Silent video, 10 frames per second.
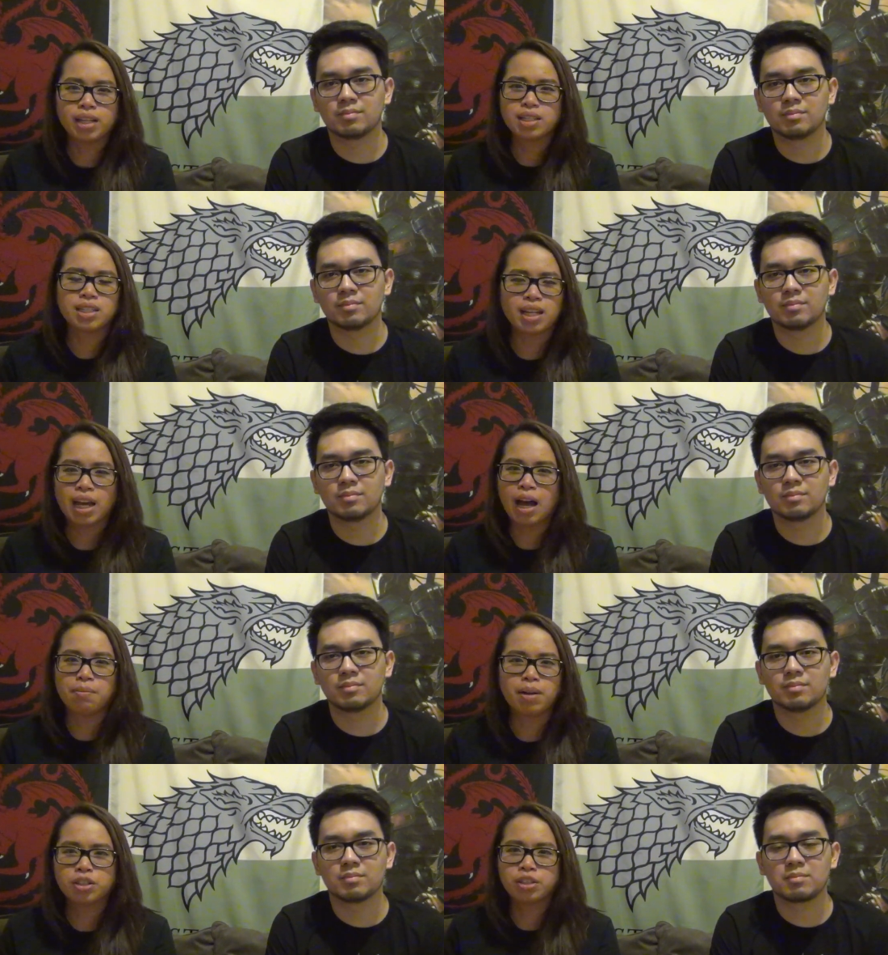Speaker 1: got to see
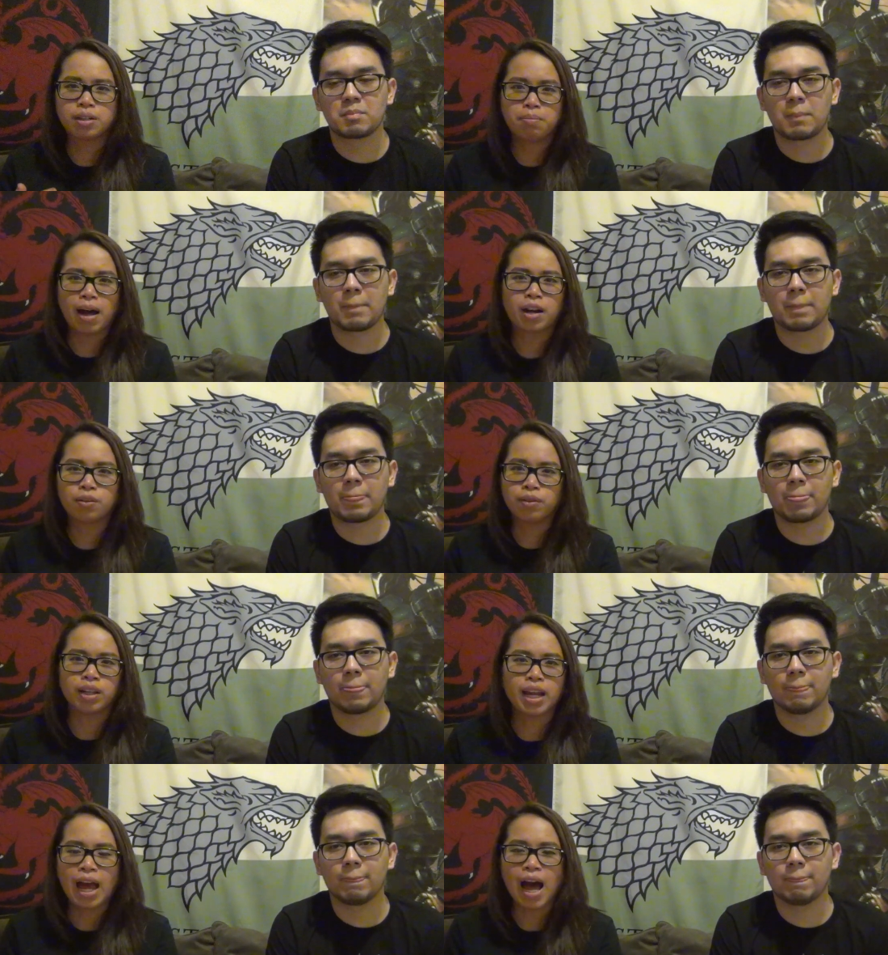how much their battle
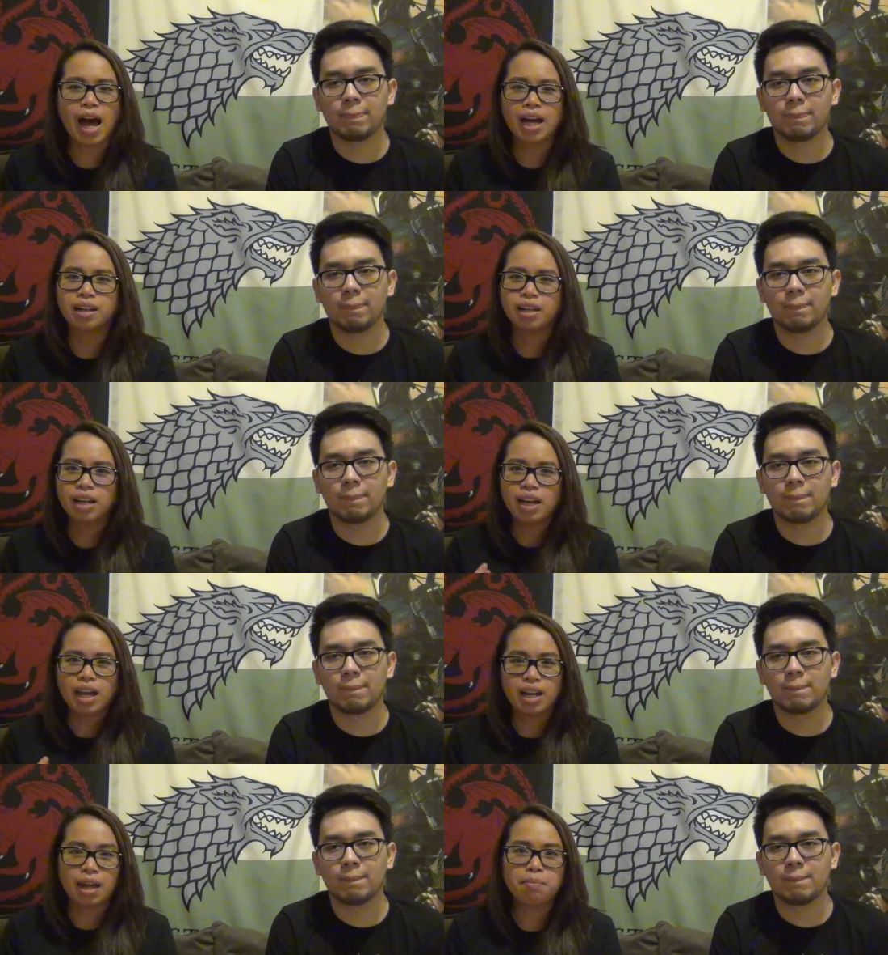really had
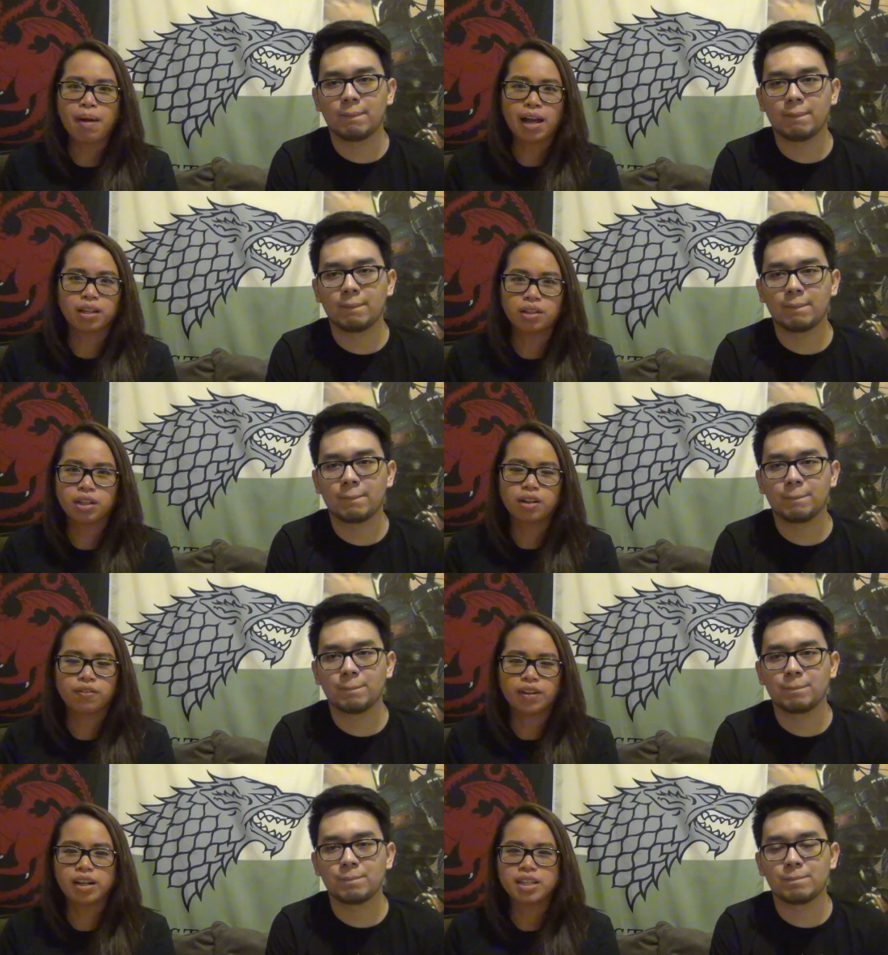impact on the
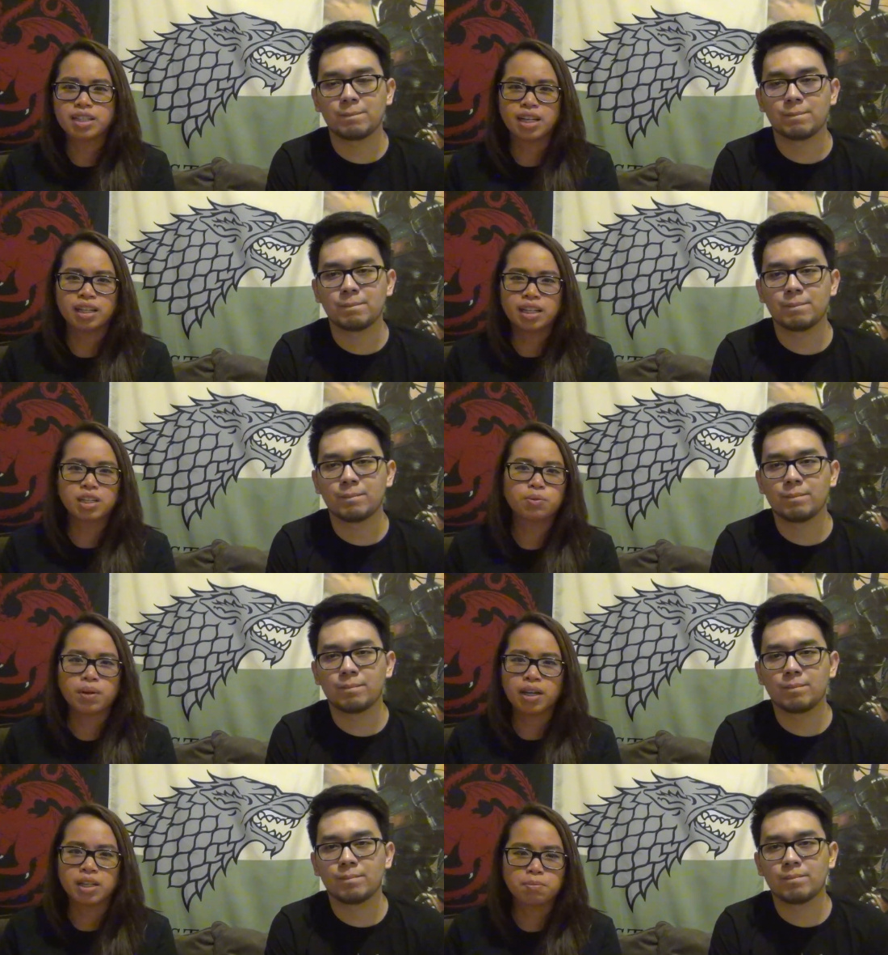universe. And this
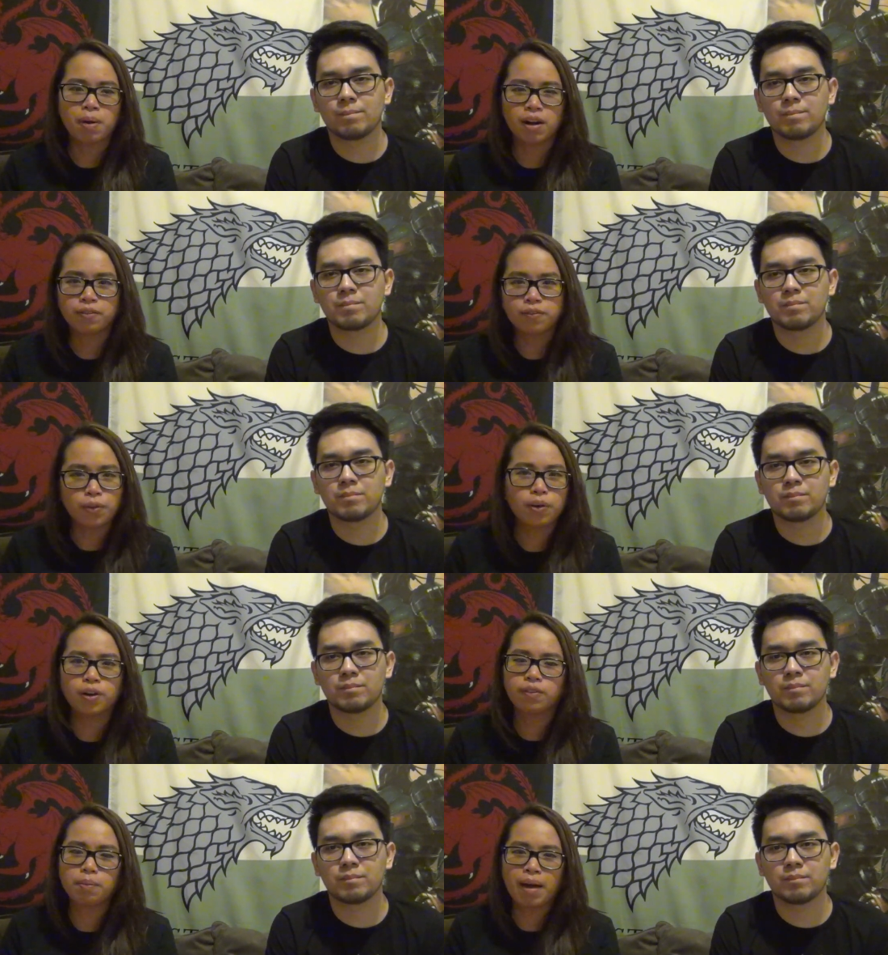week is part
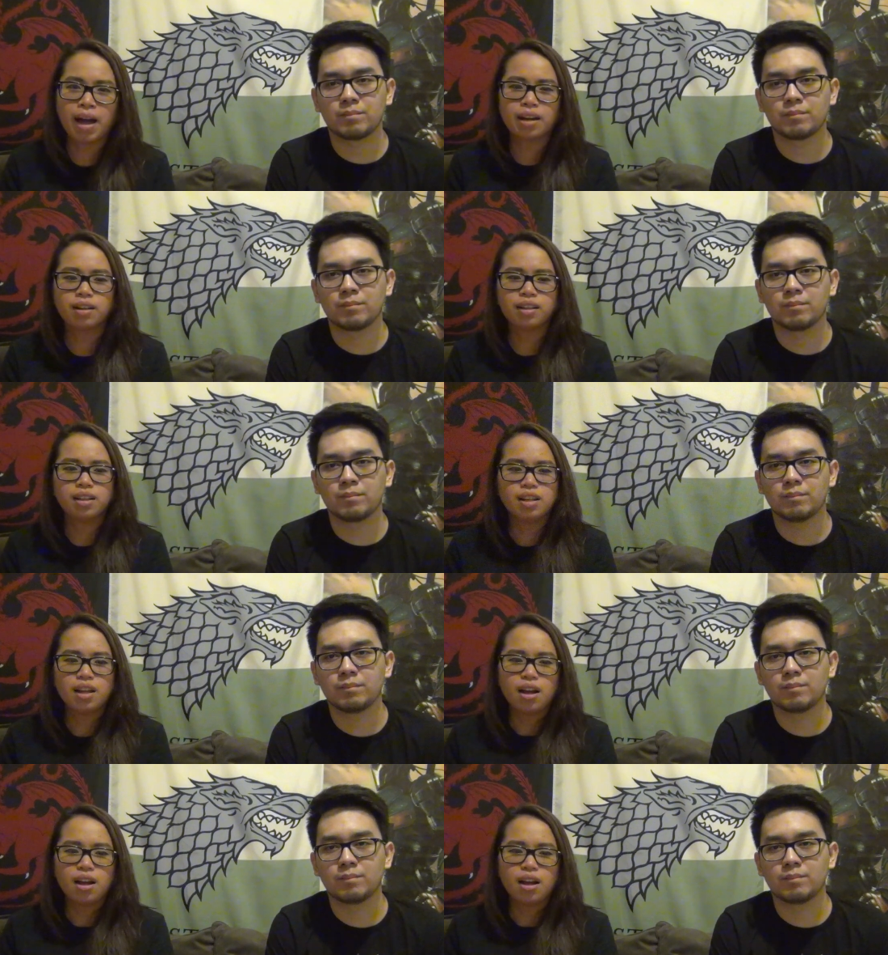four of the battle.